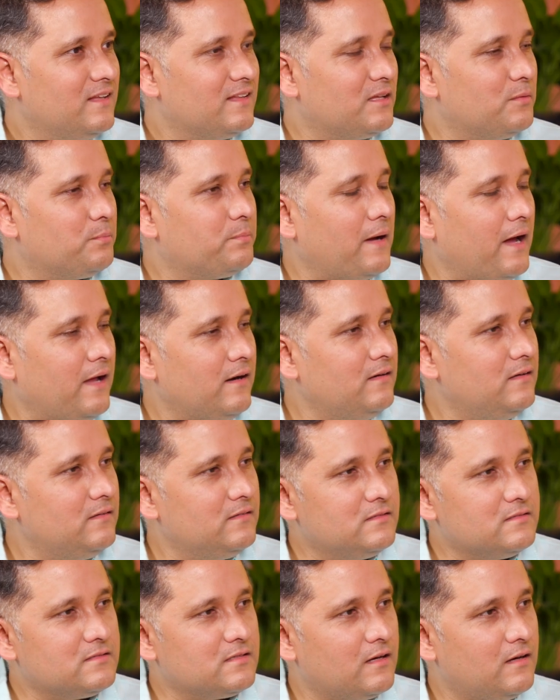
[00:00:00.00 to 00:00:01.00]
the
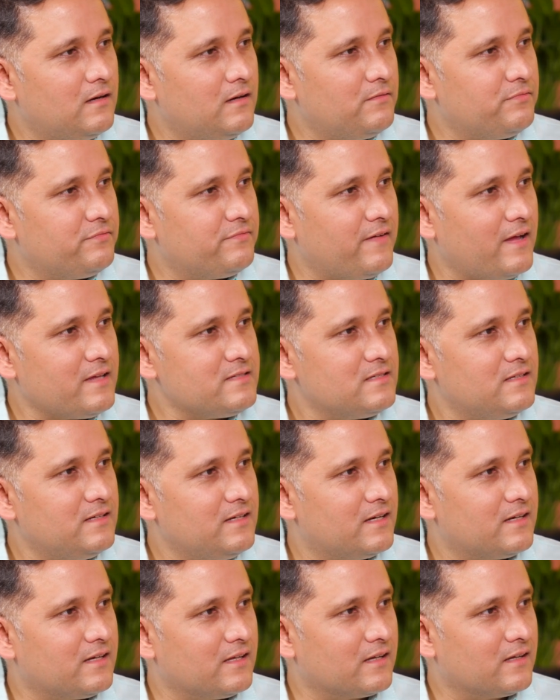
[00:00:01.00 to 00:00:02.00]
parallels are
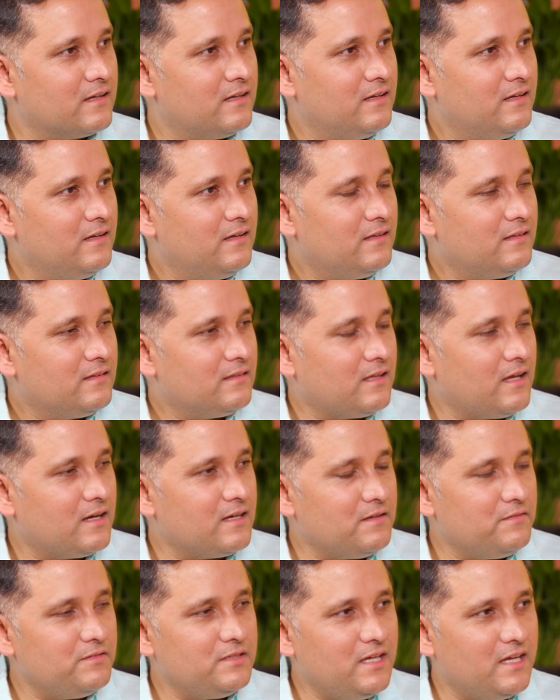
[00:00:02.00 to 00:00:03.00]
fascinating. that
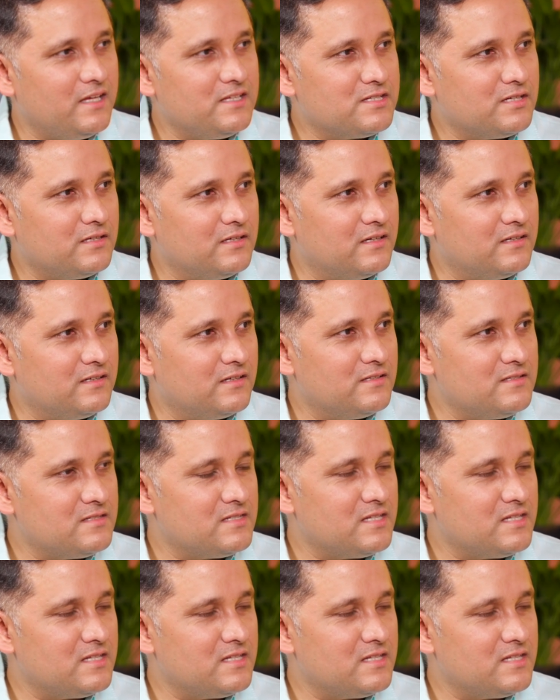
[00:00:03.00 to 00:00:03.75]
even the ancient Indians